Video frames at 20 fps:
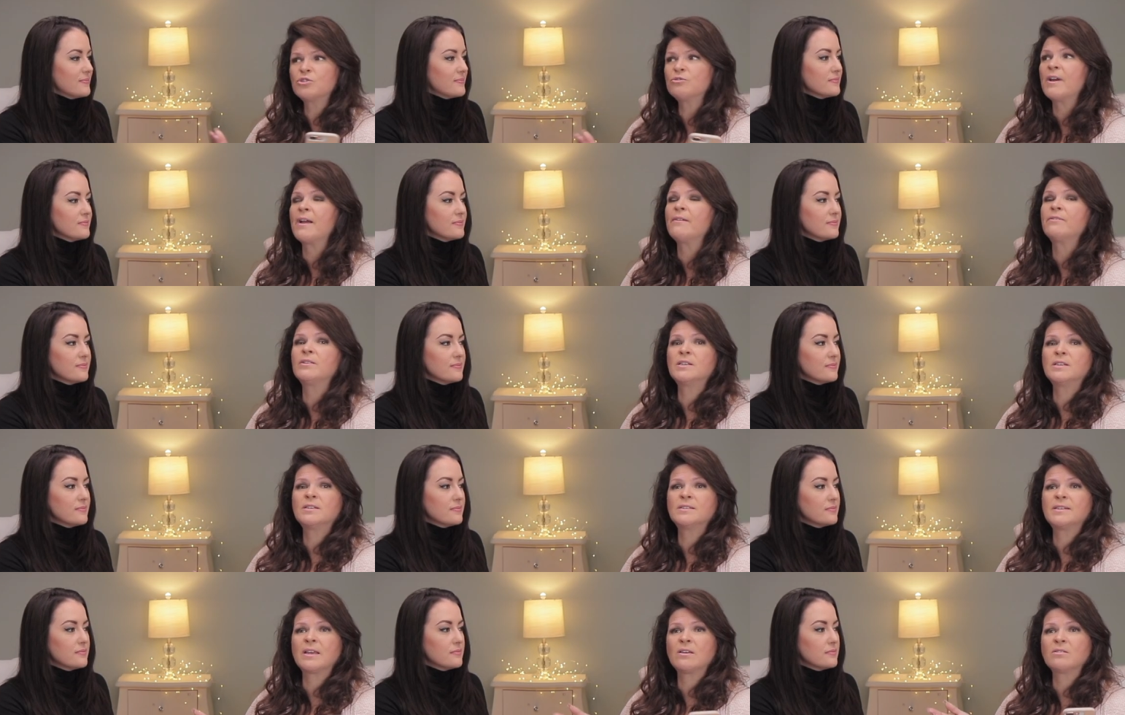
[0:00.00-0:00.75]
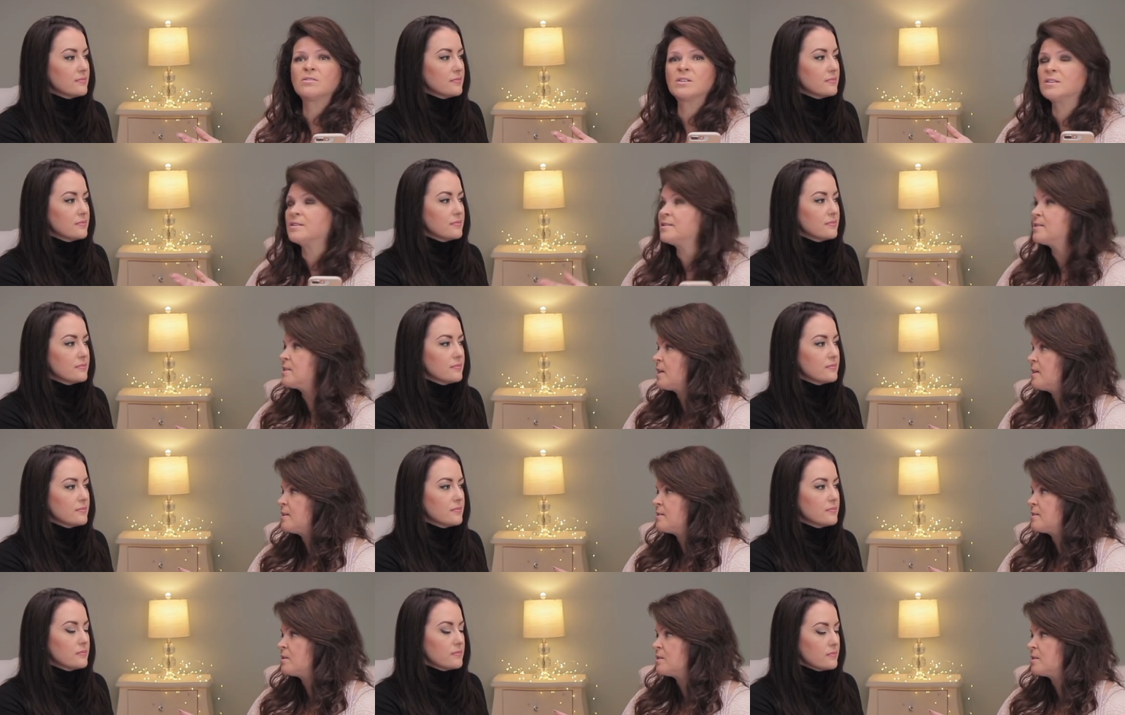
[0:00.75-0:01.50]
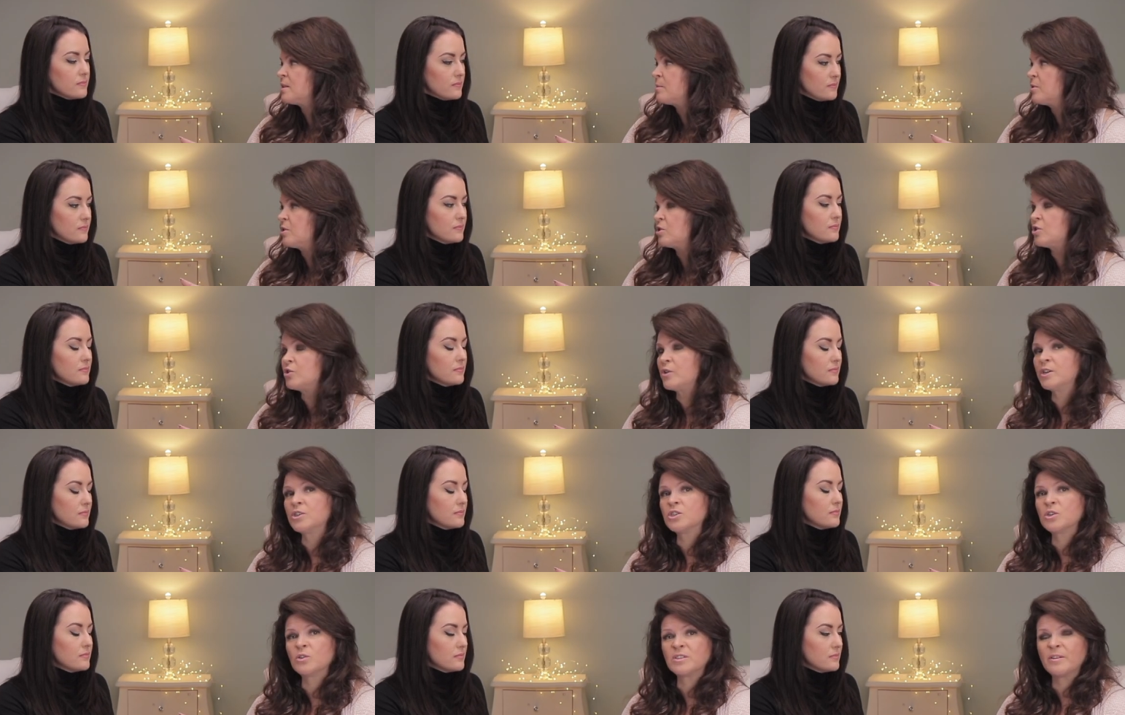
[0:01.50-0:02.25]
Speaker 1: traveling down to the States to some of the
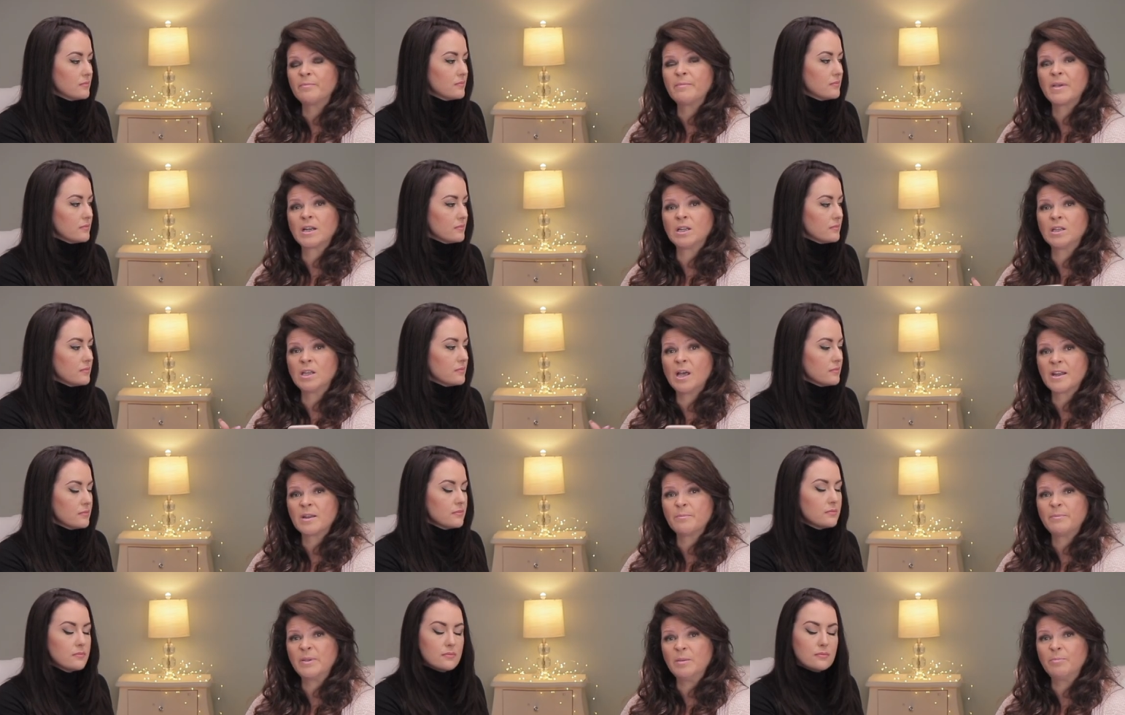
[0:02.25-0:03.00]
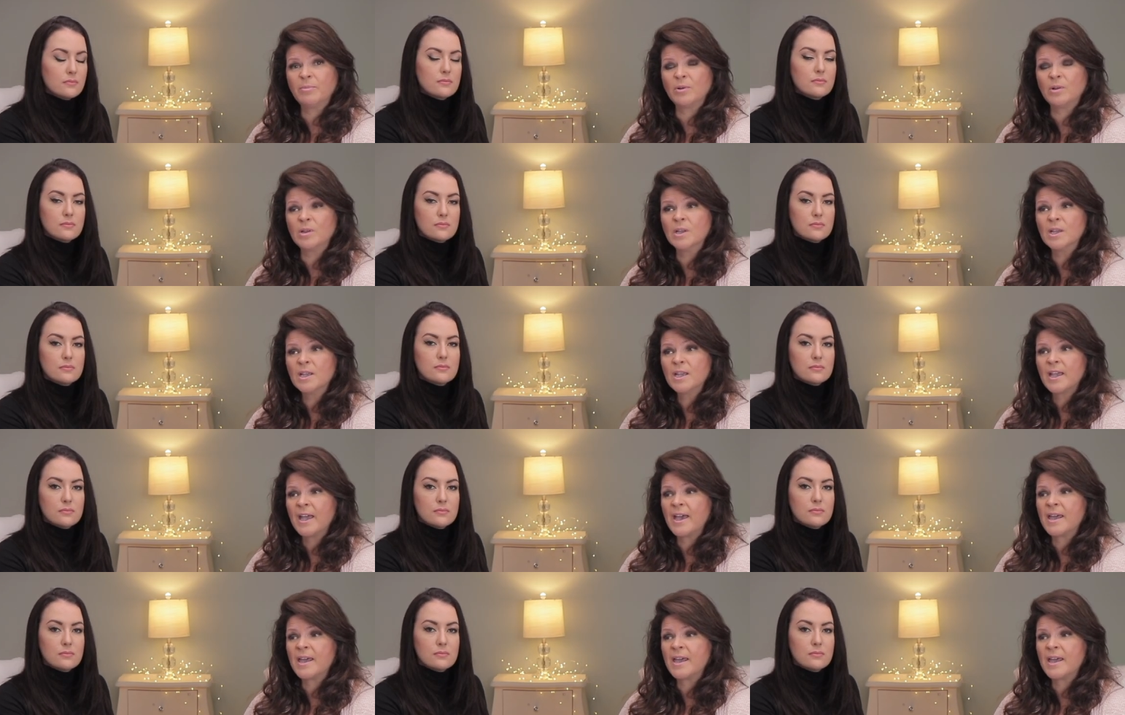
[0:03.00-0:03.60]
trade shows, I've met a lot of people.